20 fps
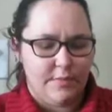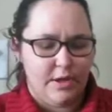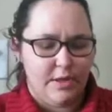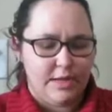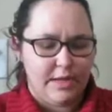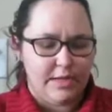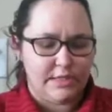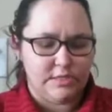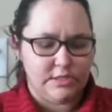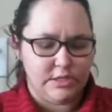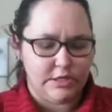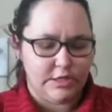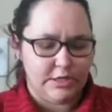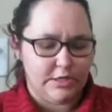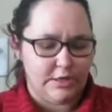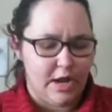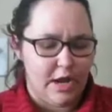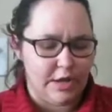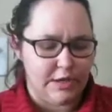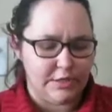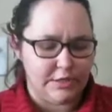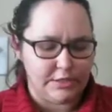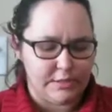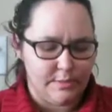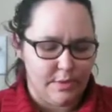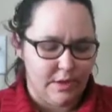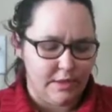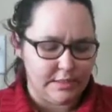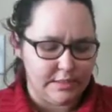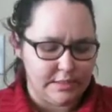polyester, and you're not going to use
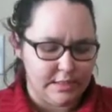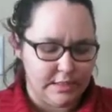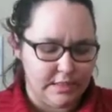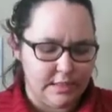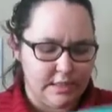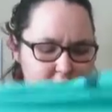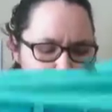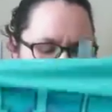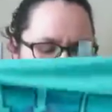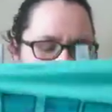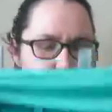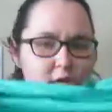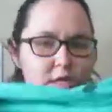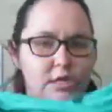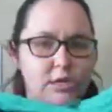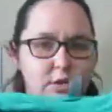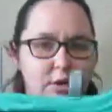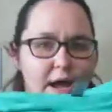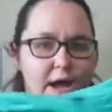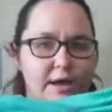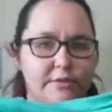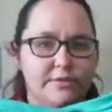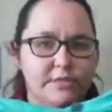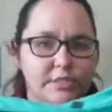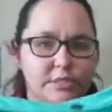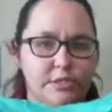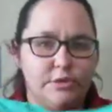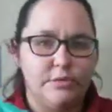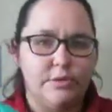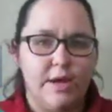poly-t. You have
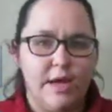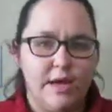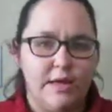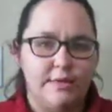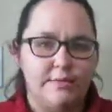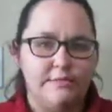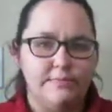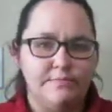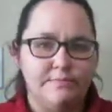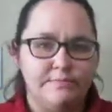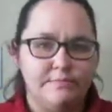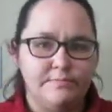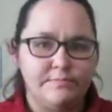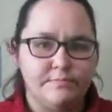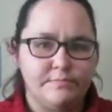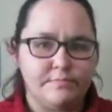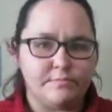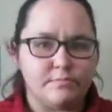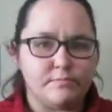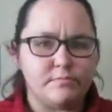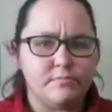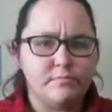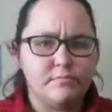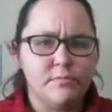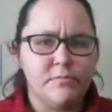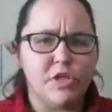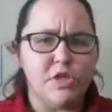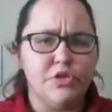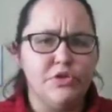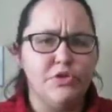to
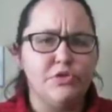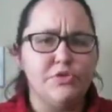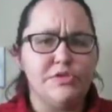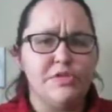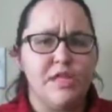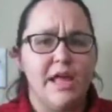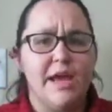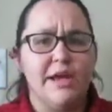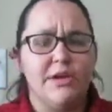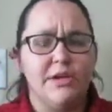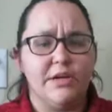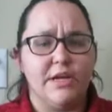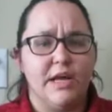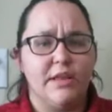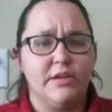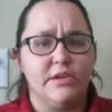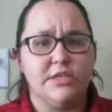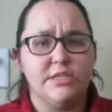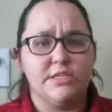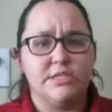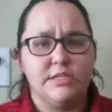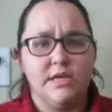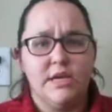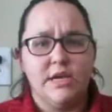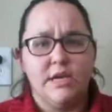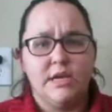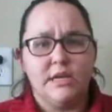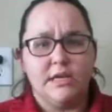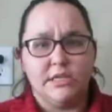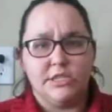use lighter colors
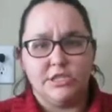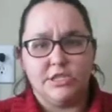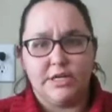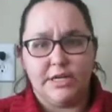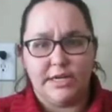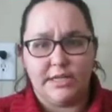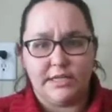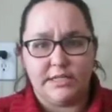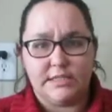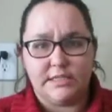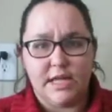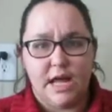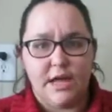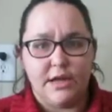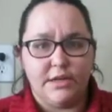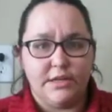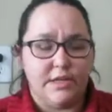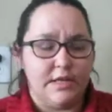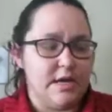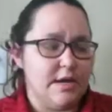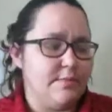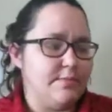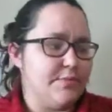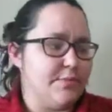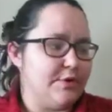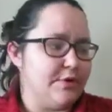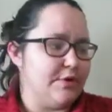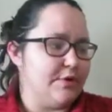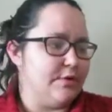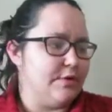because your ink's not going to come
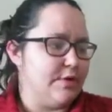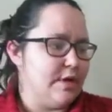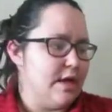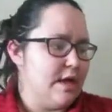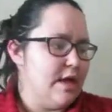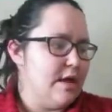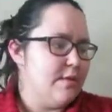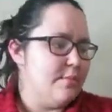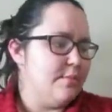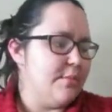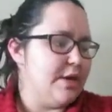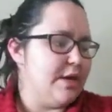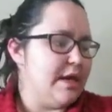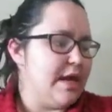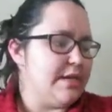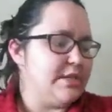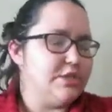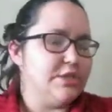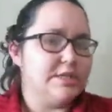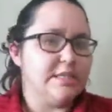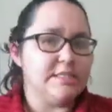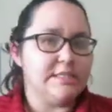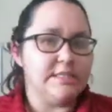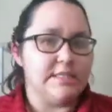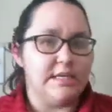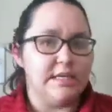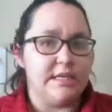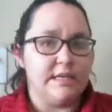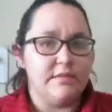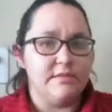through. But as you can
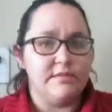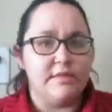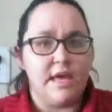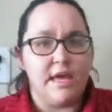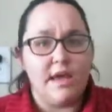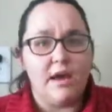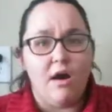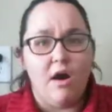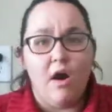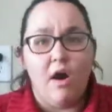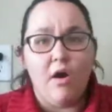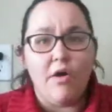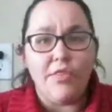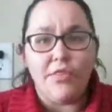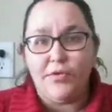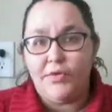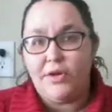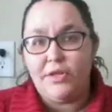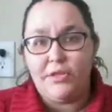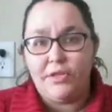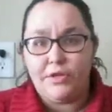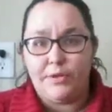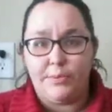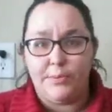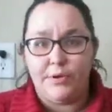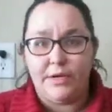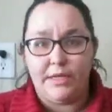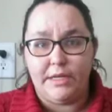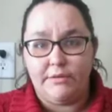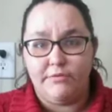see, they all three look
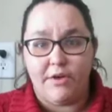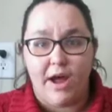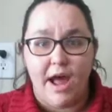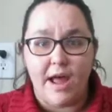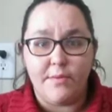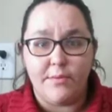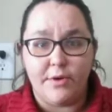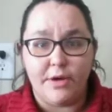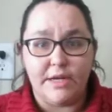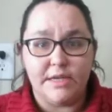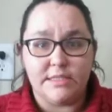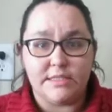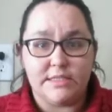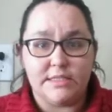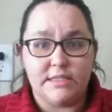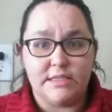pretty vibrant